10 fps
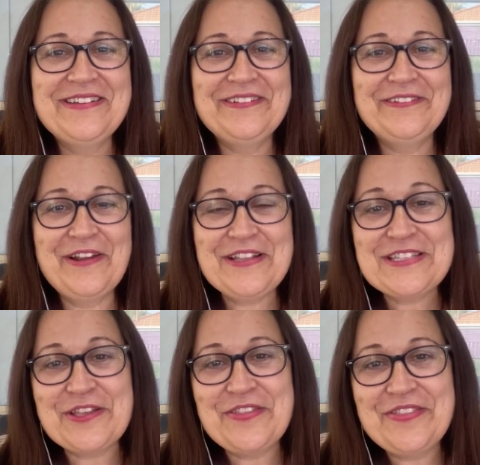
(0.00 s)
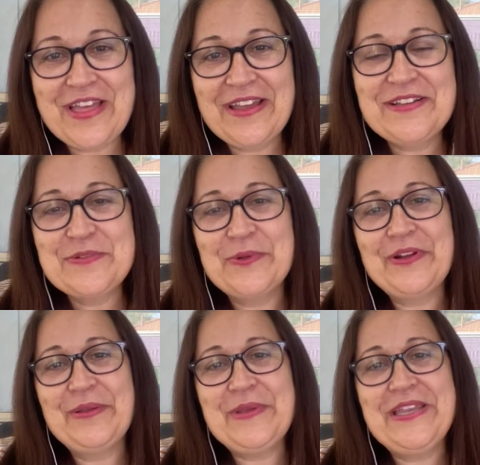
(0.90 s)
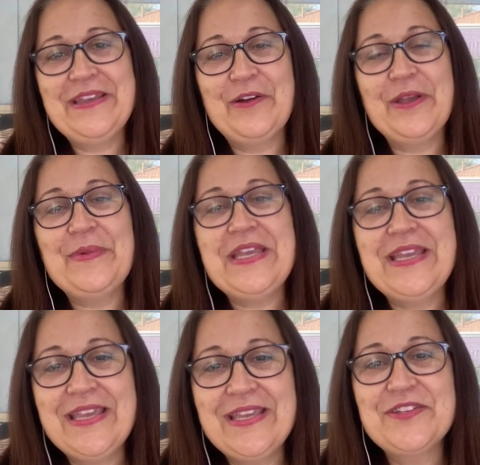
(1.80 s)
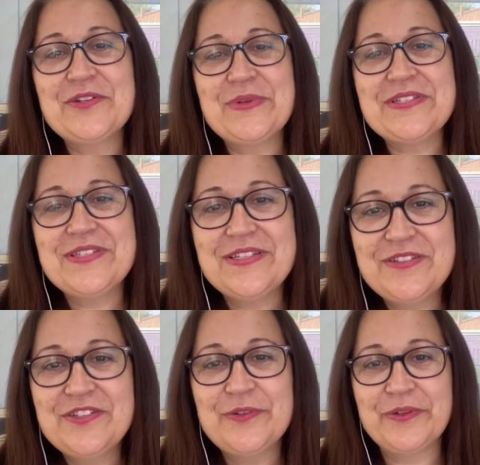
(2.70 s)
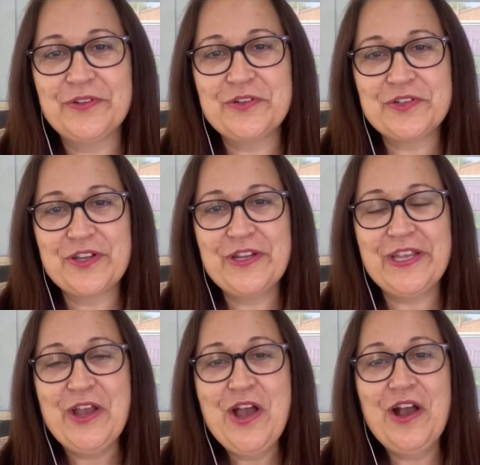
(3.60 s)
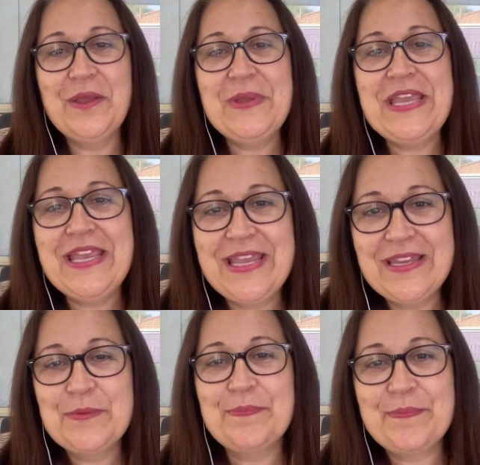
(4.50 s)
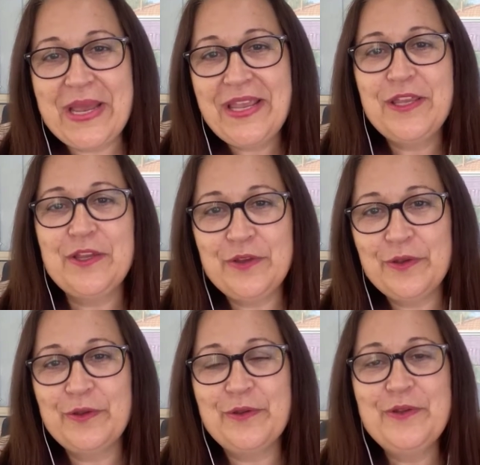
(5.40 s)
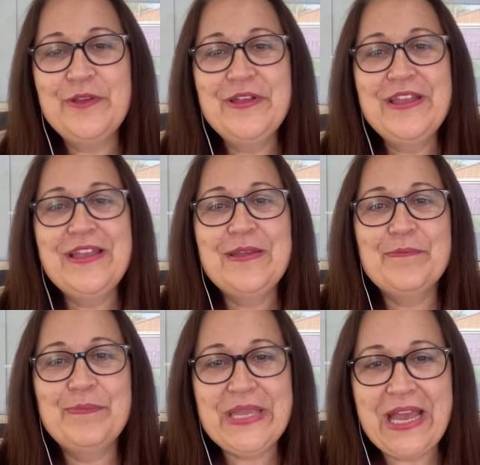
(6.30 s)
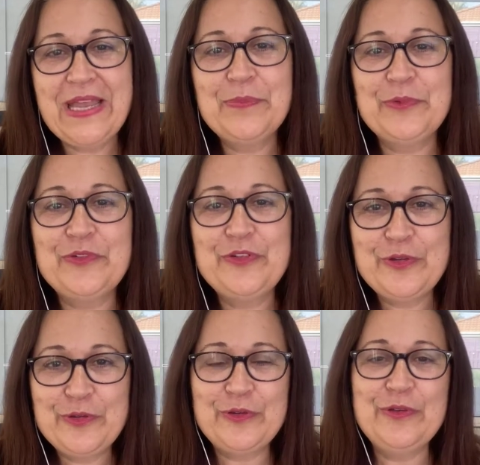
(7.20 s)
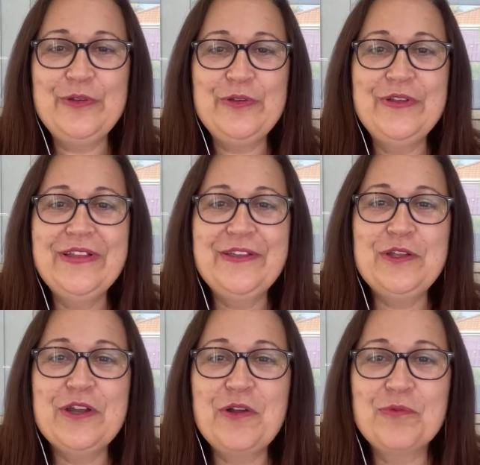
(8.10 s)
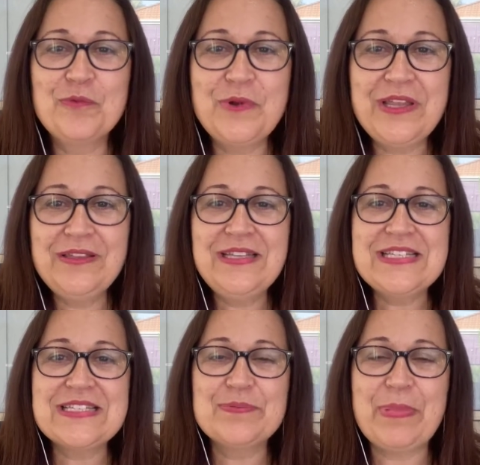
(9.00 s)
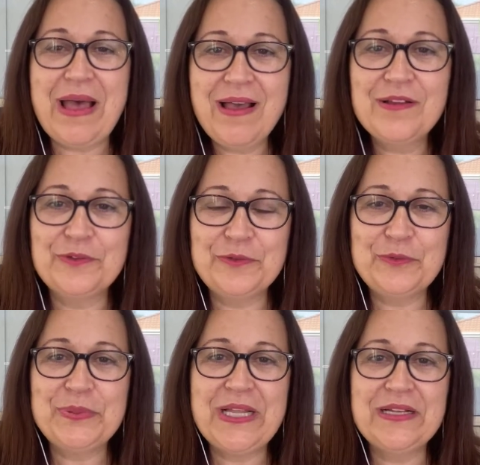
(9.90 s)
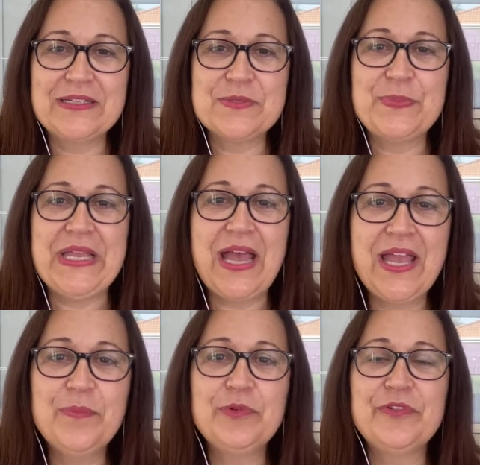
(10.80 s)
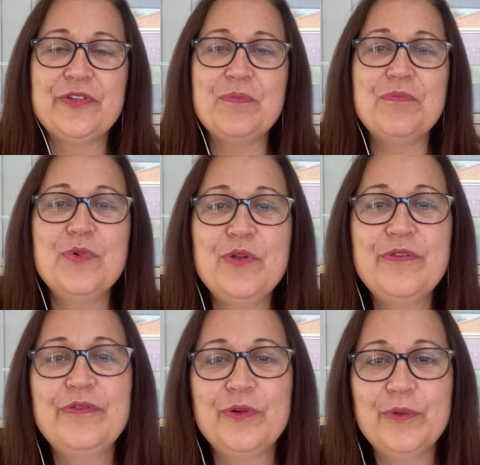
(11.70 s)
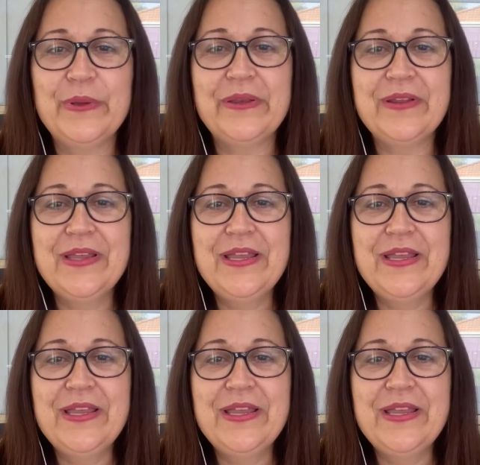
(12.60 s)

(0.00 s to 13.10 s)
All right, so that is what I'm here. I am here to assist you on your journey. I'm here to make you be able to, really spark on all plugs, be able to move forward.